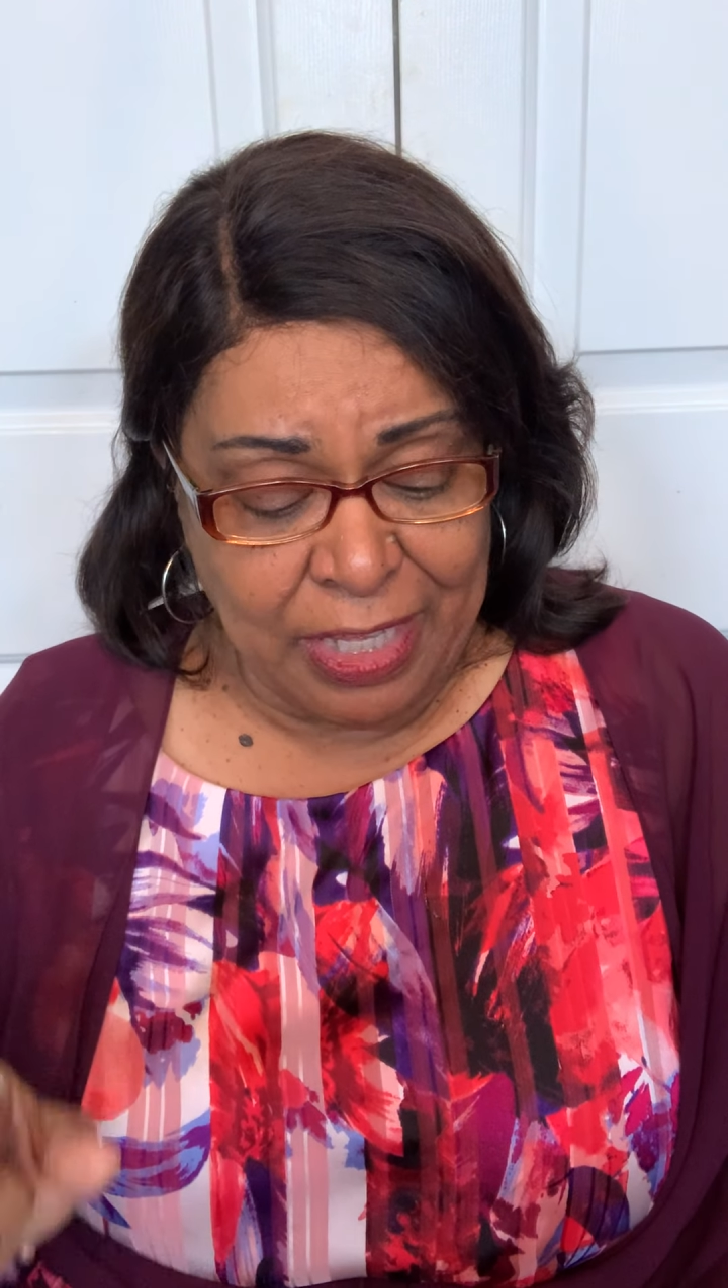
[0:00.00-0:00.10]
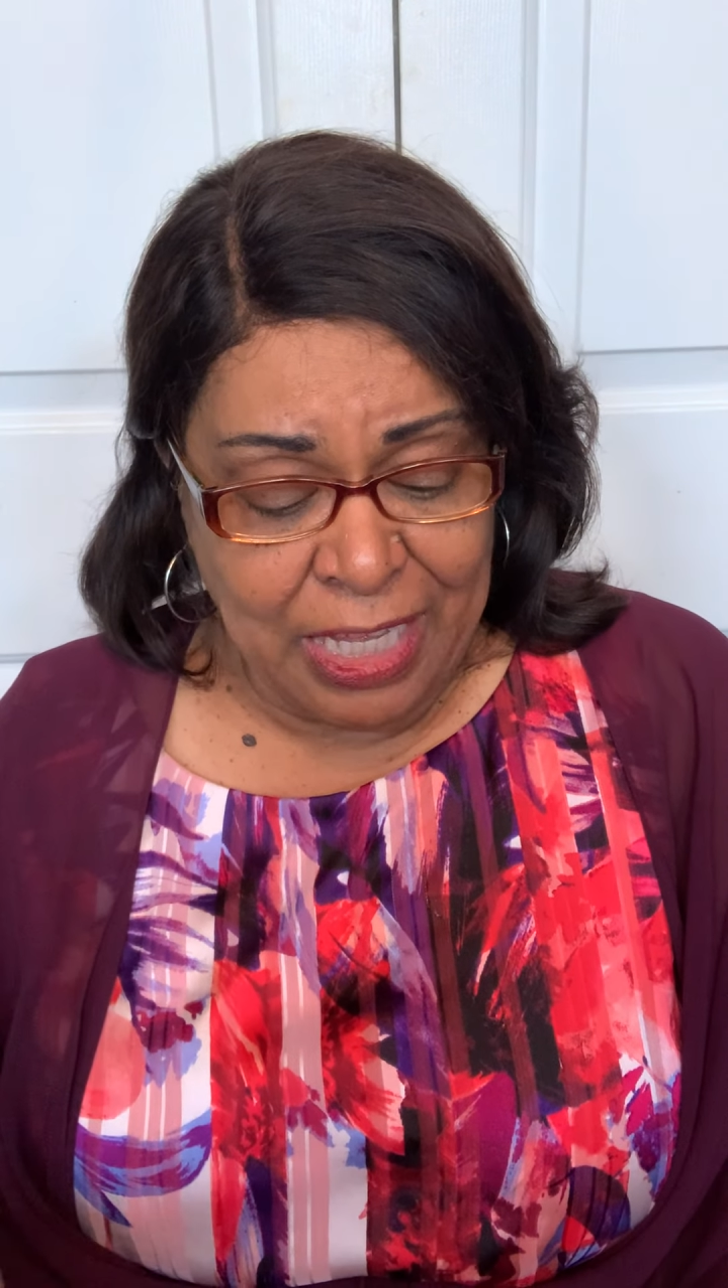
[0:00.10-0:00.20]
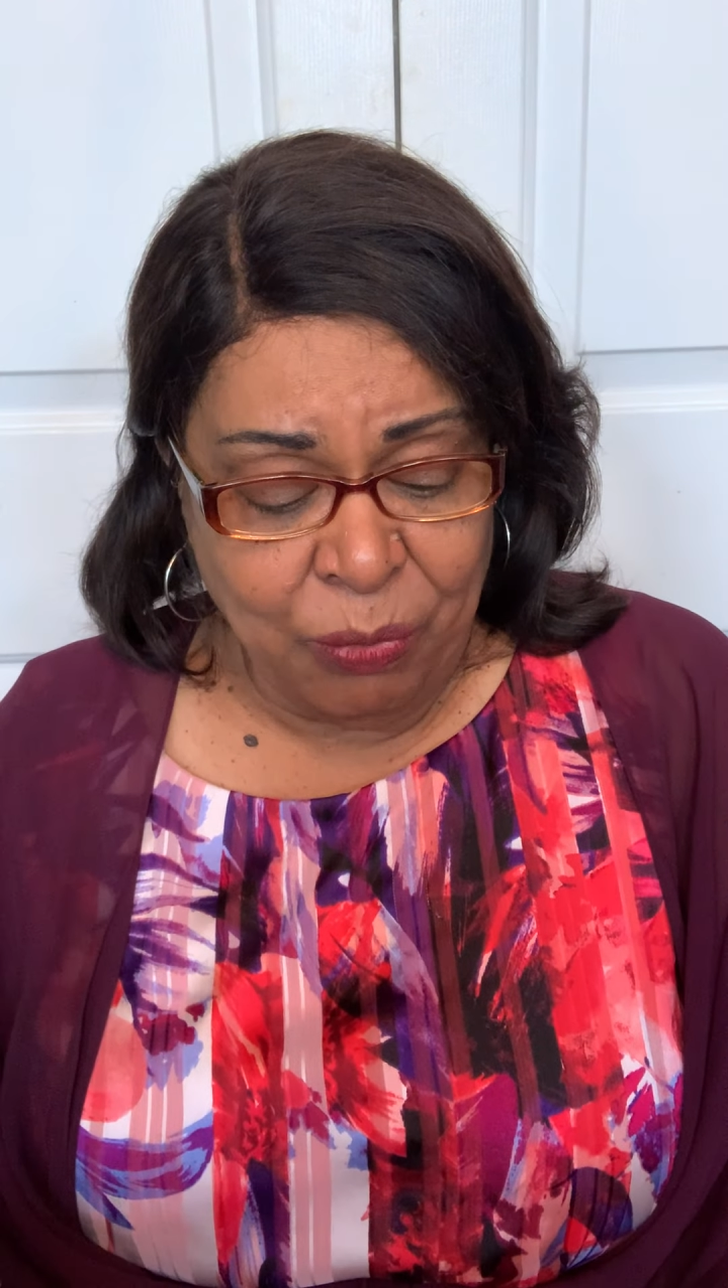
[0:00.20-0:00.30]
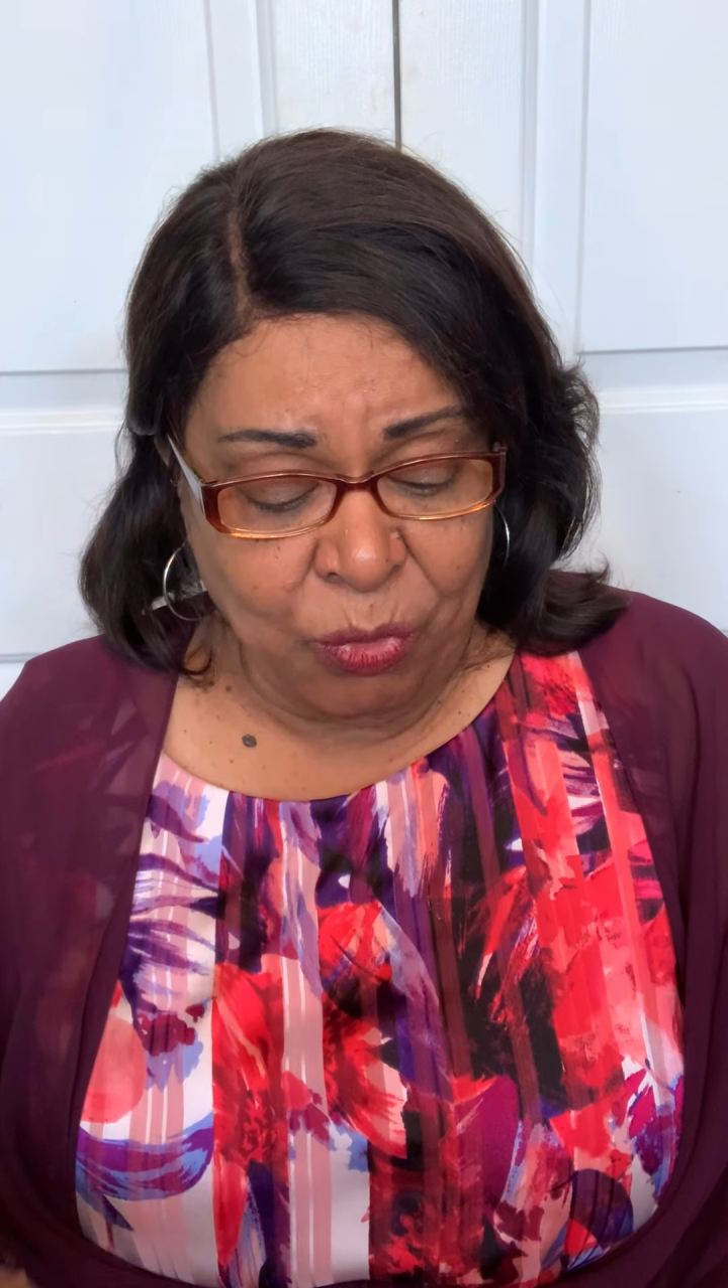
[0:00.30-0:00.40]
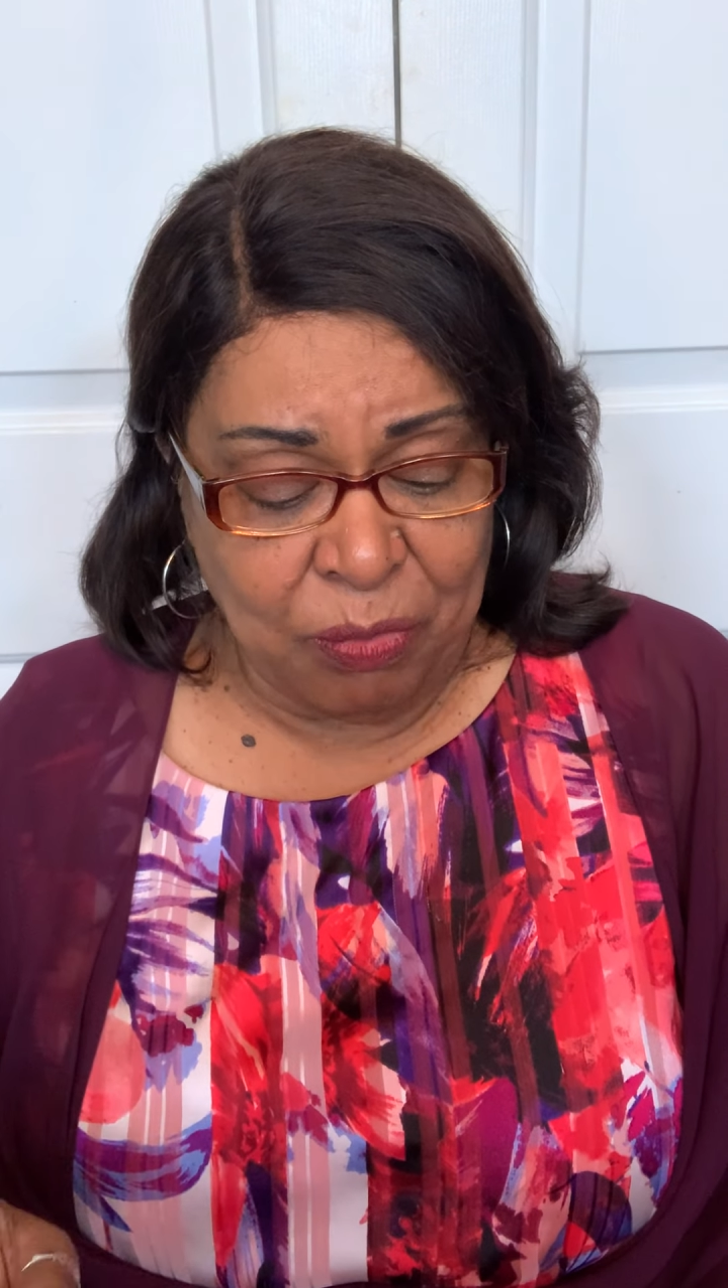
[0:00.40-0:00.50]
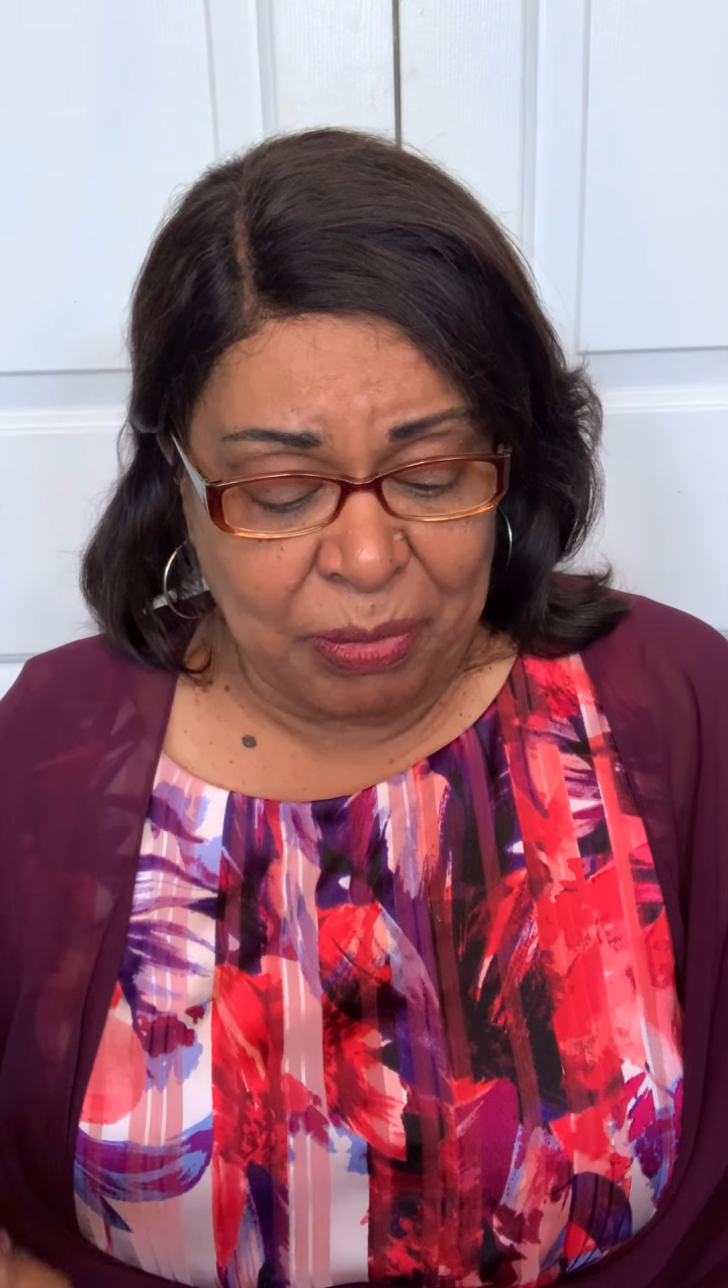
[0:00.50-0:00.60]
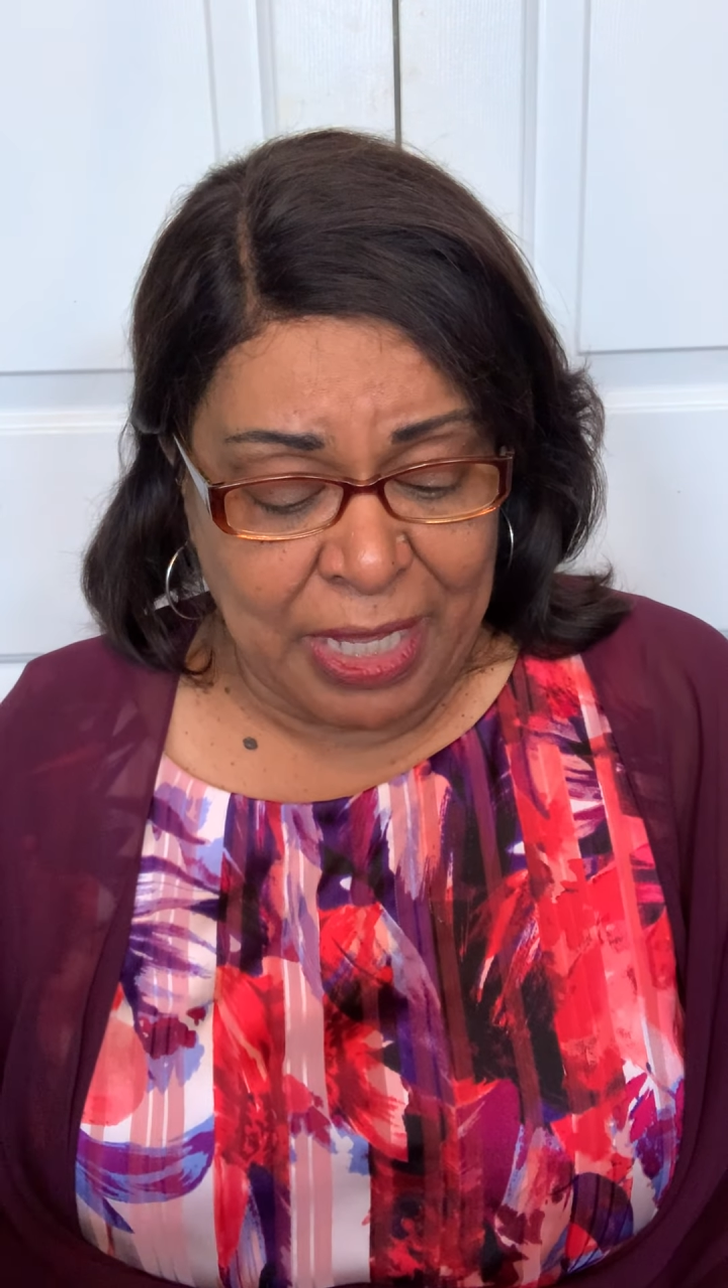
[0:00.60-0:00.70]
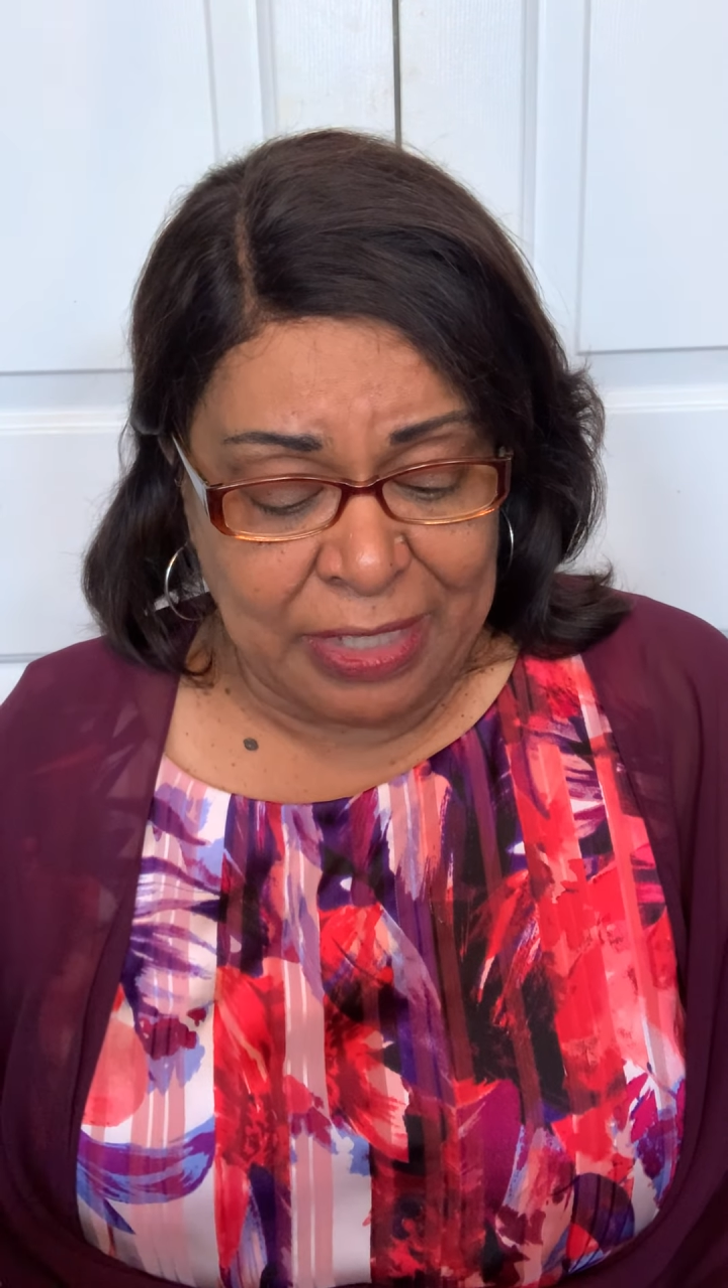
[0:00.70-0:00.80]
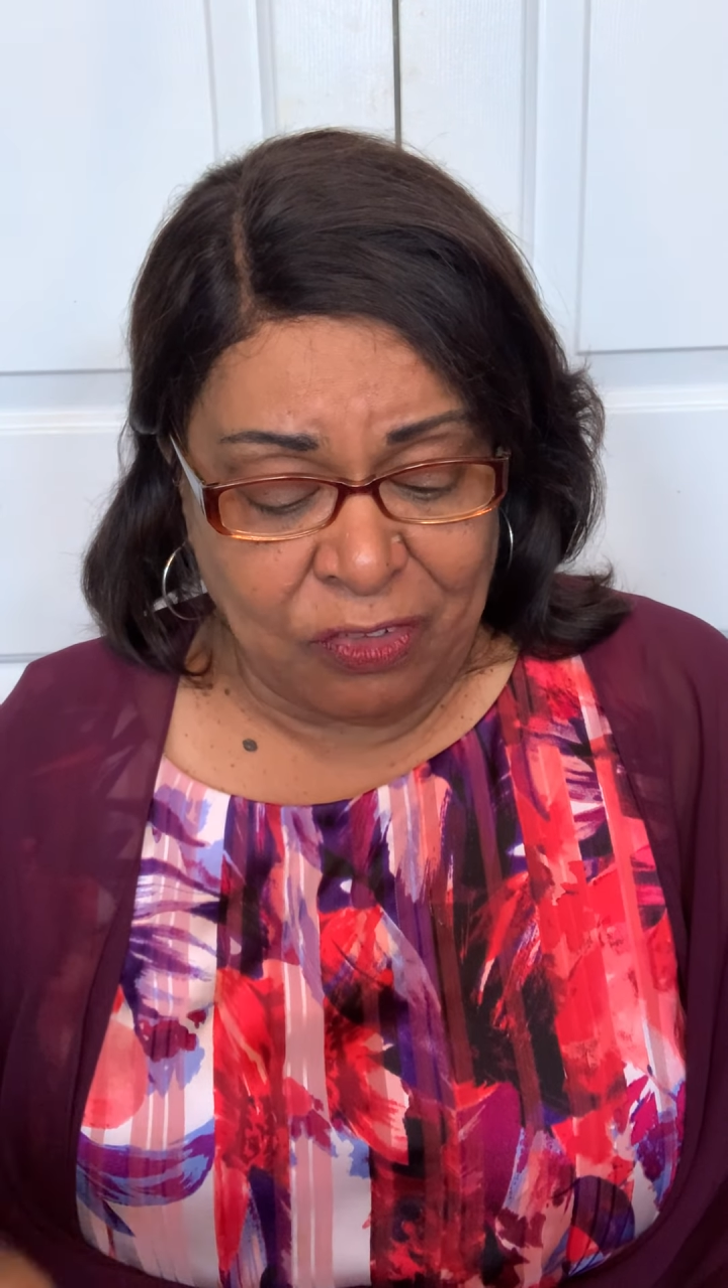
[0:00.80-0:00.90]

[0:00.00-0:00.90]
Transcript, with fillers: inward man